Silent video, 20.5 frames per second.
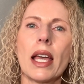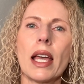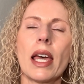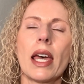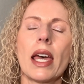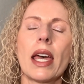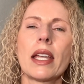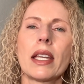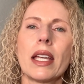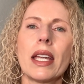
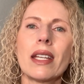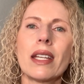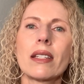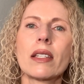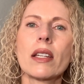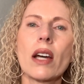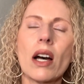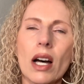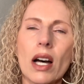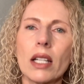an
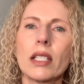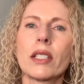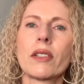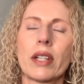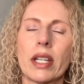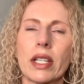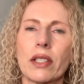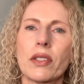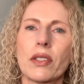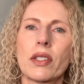
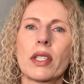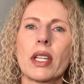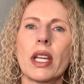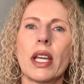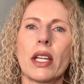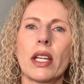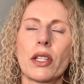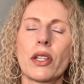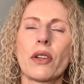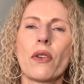intolerance
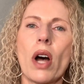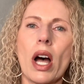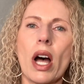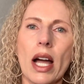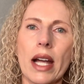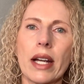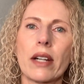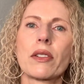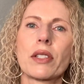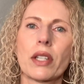to
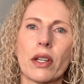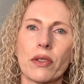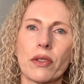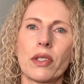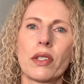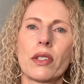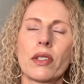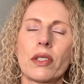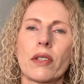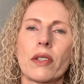higher
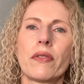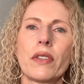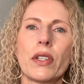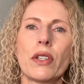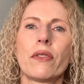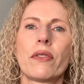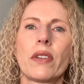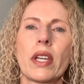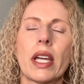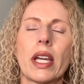doses of
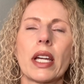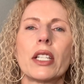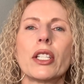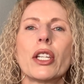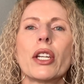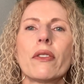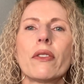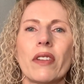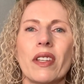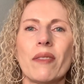UVA and
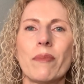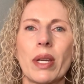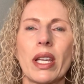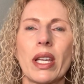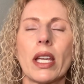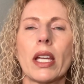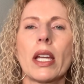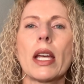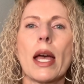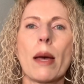
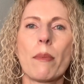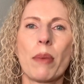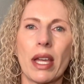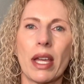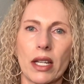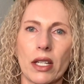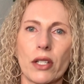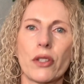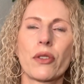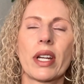UVB
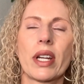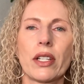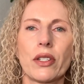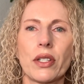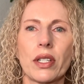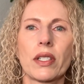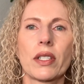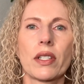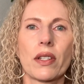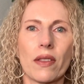penetration
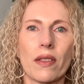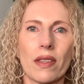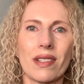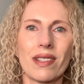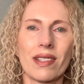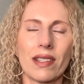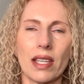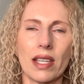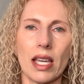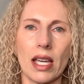to the
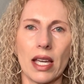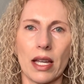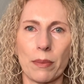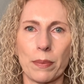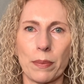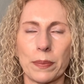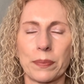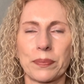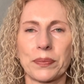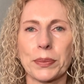skin.
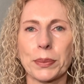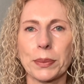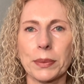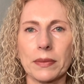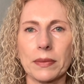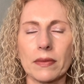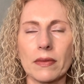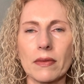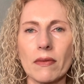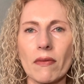
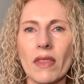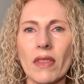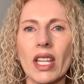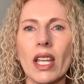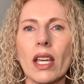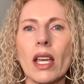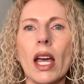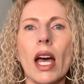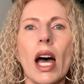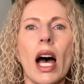
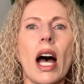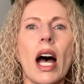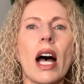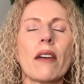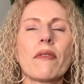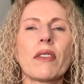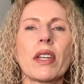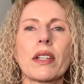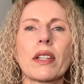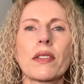
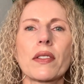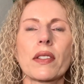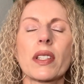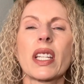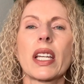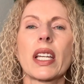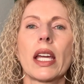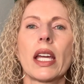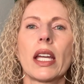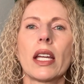
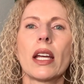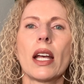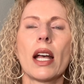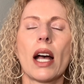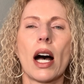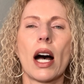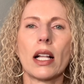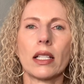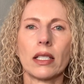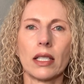Obviously,
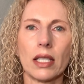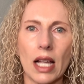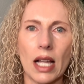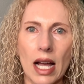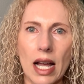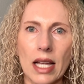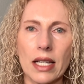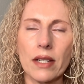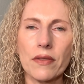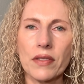a
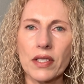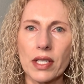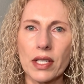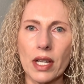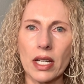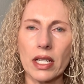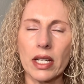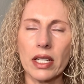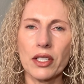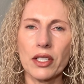lot of sun
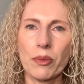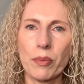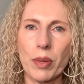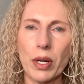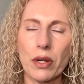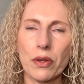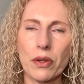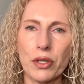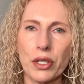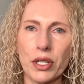
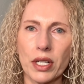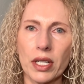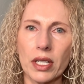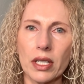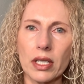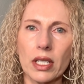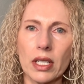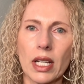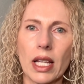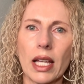exposure
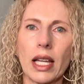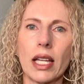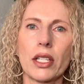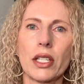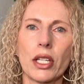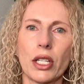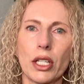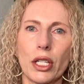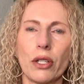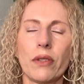to
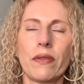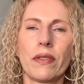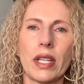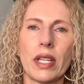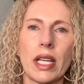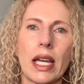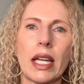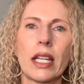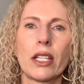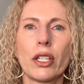
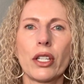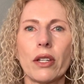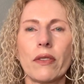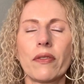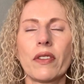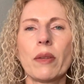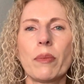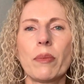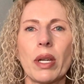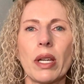UVA and
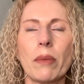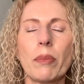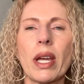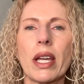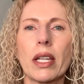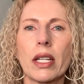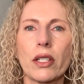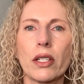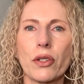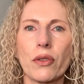UVB
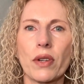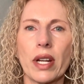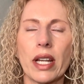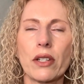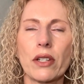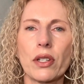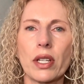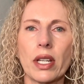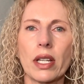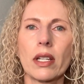
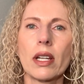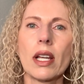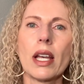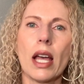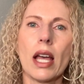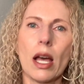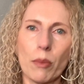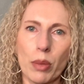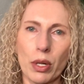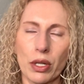penetration
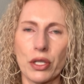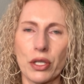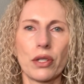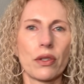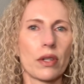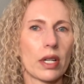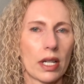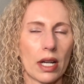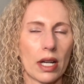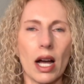puts you
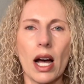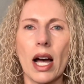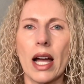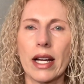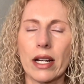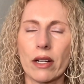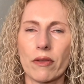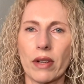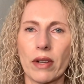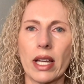at higher
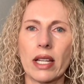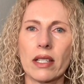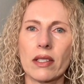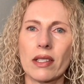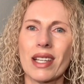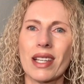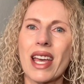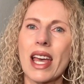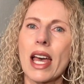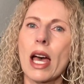risk,
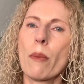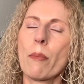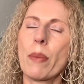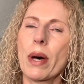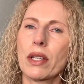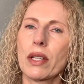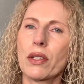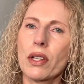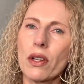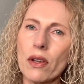but
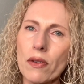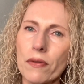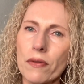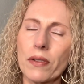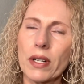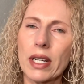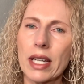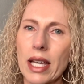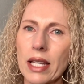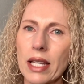don't
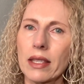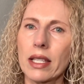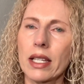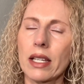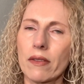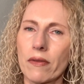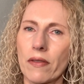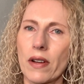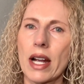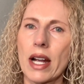forget the
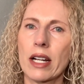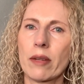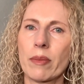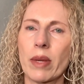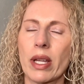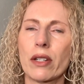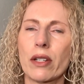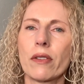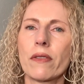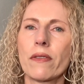
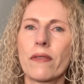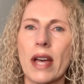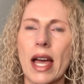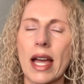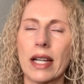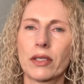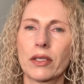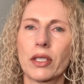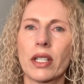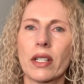environmental
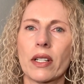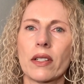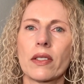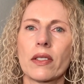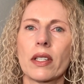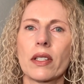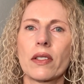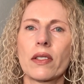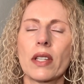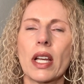factors
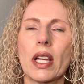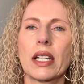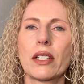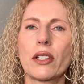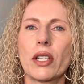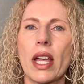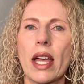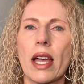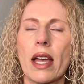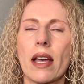such
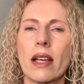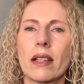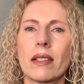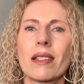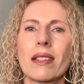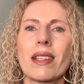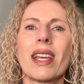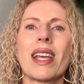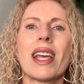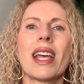as
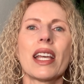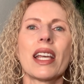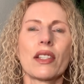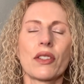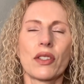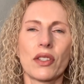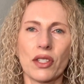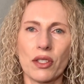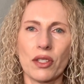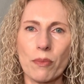
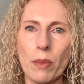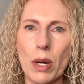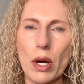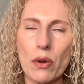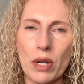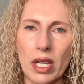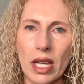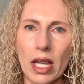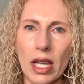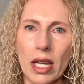
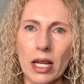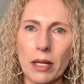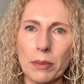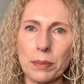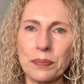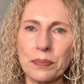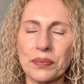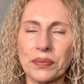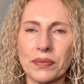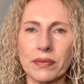smoking,
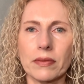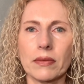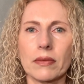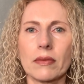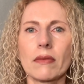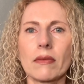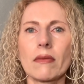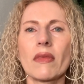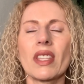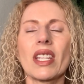
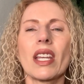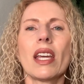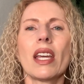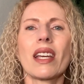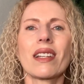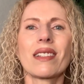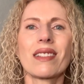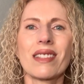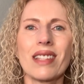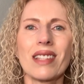
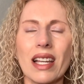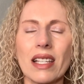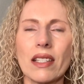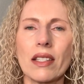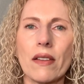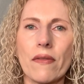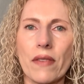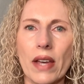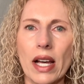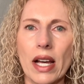excessive
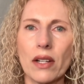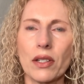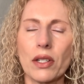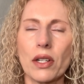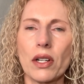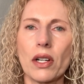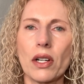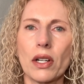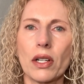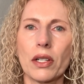
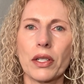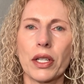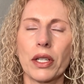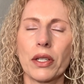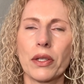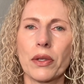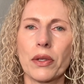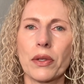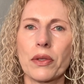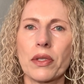alcohol
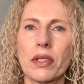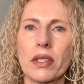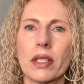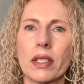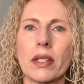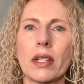use,